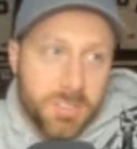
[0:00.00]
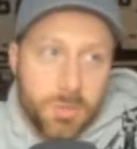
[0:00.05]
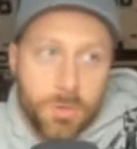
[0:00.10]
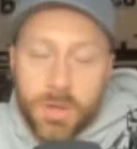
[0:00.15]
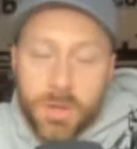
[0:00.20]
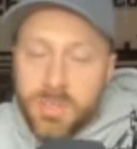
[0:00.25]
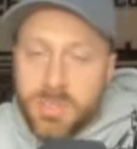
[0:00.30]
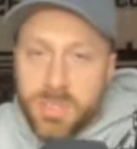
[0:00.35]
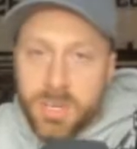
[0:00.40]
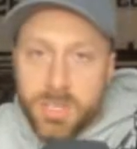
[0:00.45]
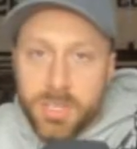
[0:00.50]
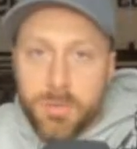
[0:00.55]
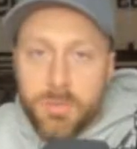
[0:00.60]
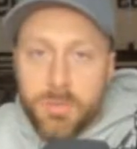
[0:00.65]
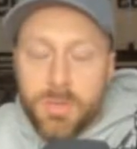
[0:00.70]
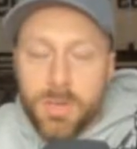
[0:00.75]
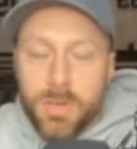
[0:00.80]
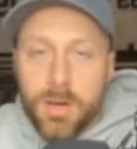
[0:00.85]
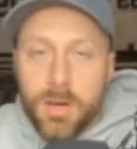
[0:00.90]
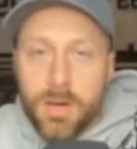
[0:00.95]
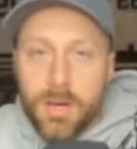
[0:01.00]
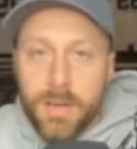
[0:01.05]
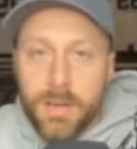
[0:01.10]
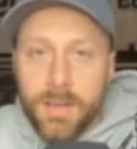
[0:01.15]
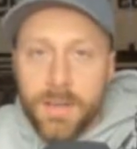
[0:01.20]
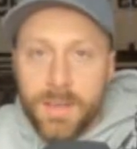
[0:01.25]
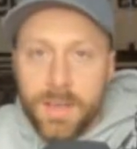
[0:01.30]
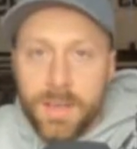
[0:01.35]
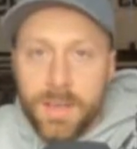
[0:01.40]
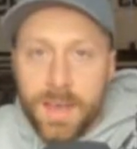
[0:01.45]
Look at the situation at
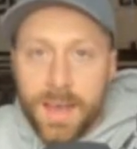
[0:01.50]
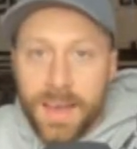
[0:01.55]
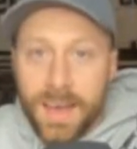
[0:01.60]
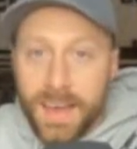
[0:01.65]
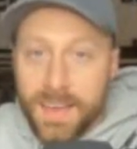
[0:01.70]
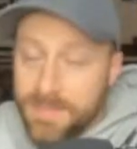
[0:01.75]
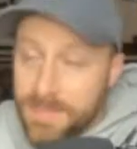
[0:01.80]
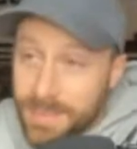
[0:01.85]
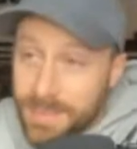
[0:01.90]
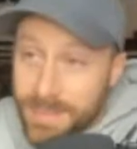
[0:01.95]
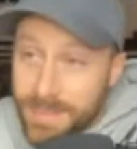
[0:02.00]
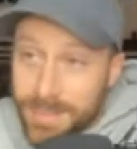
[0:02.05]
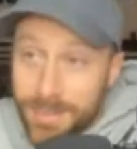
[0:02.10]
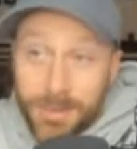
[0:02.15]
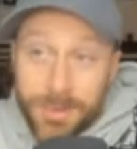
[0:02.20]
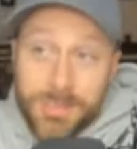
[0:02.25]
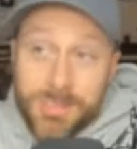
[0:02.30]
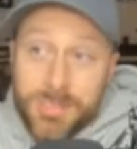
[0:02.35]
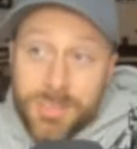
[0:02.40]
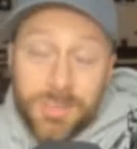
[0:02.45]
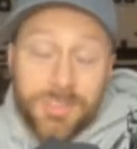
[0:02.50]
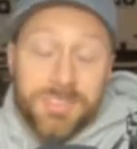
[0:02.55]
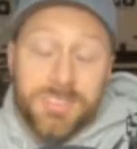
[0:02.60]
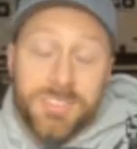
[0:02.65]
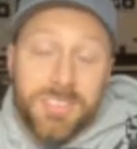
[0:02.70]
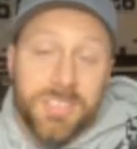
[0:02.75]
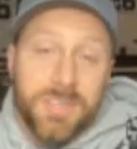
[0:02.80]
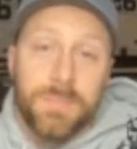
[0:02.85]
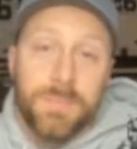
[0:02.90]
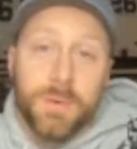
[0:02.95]
UConn. I feel like you're going to
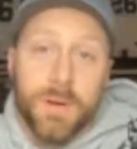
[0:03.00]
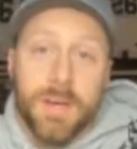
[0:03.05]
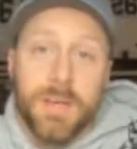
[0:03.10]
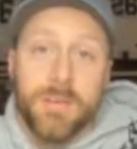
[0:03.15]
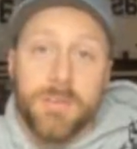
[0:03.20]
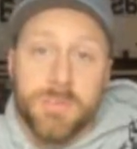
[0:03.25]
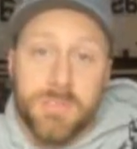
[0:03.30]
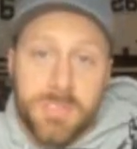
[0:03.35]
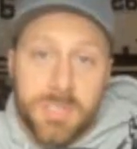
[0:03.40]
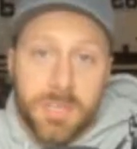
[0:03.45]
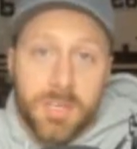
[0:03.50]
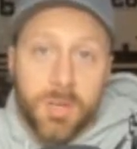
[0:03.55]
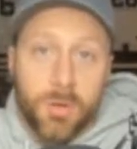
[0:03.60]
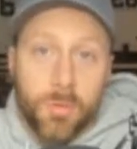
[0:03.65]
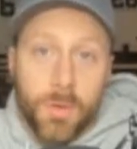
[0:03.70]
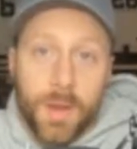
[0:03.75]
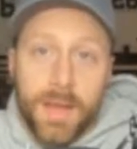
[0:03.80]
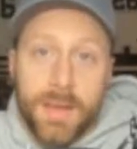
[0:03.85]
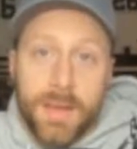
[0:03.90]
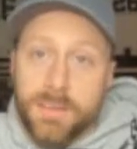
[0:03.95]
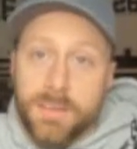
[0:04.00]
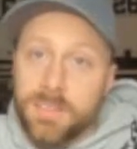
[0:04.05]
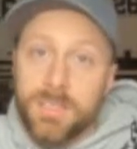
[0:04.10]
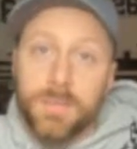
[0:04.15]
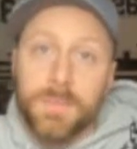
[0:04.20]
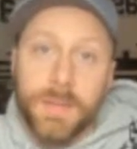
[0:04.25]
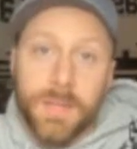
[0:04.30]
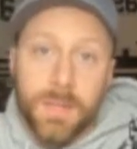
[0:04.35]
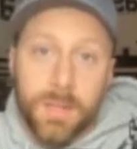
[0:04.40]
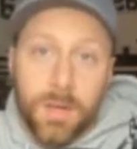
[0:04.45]
start to see players stick around a
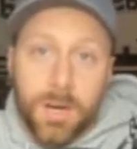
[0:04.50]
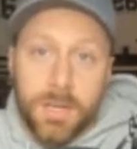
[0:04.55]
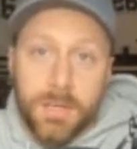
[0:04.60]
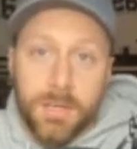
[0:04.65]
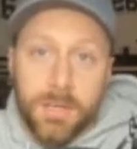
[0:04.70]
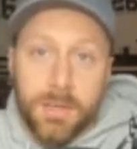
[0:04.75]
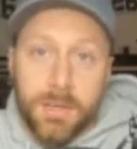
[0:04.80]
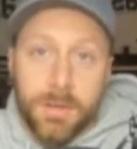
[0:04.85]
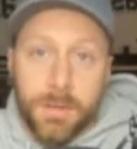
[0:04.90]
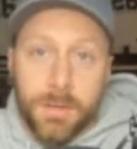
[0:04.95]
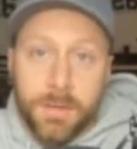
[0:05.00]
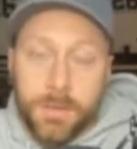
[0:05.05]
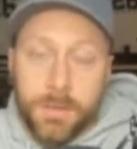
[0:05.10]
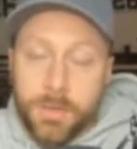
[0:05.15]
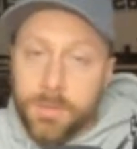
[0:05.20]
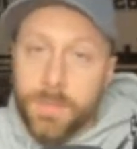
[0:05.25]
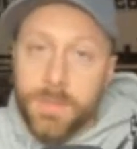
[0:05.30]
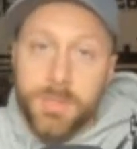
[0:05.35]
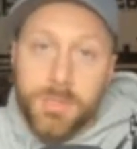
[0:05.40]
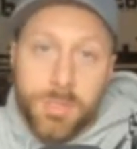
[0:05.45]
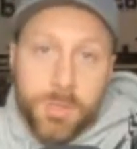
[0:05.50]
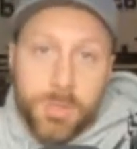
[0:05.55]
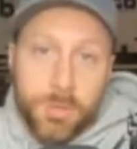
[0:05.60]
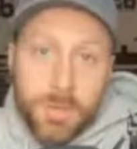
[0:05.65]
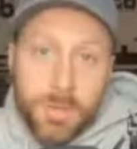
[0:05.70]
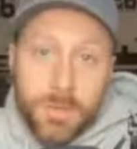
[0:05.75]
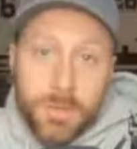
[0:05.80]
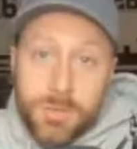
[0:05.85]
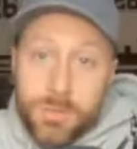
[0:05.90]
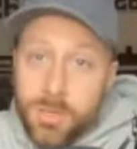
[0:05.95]
little bit longer. Could be two
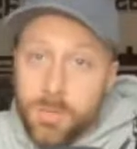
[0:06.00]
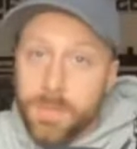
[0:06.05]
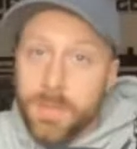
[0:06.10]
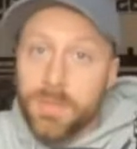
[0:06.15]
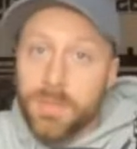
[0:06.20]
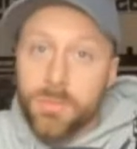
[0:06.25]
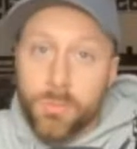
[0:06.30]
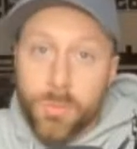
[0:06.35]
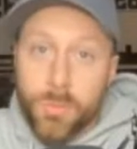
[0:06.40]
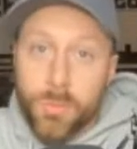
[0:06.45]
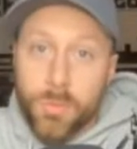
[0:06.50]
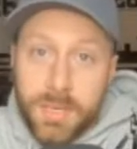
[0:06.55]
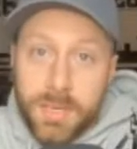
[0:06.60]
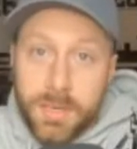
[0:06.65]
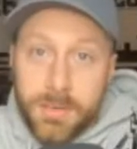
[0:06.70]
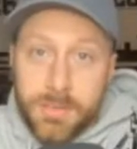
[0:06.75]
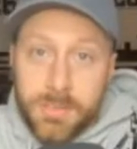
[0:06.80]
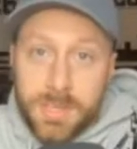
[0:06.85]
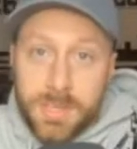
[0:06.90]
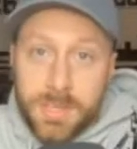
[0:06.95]
years. Could be three years.